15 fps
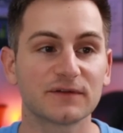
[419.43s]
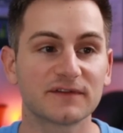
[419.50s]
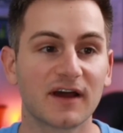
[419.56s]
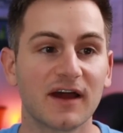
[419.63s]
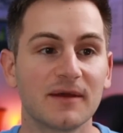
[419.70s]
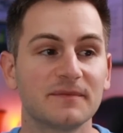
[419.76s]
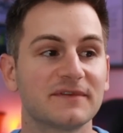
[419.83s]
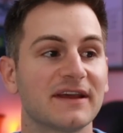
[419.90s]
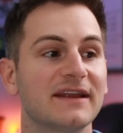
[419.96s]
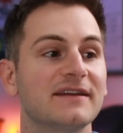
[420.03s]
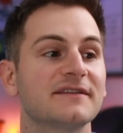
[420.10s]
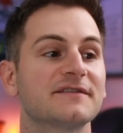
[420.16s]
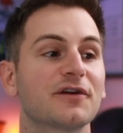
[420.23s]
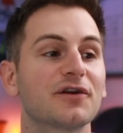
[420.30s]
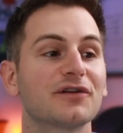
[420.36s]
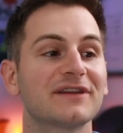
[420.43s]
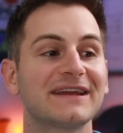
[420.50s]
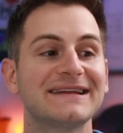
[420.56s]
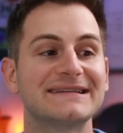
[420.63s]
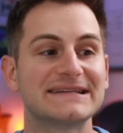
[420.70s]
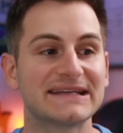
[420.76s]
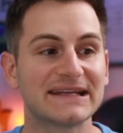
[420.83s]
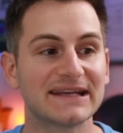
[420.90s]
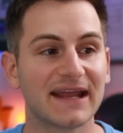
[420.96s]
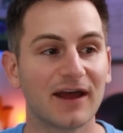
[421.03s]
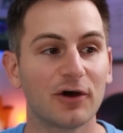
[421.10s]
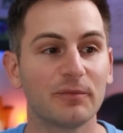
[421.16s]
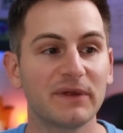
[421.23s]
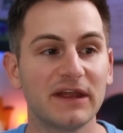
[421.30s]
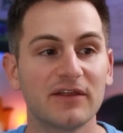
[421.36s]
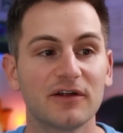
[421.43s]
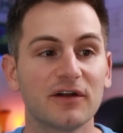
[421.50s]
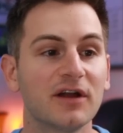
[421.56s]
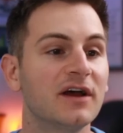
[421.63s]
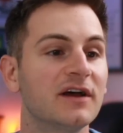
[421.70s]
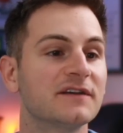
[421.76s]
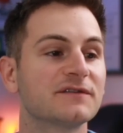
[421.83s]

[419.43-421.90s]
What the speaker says: times and certainly didn't help either,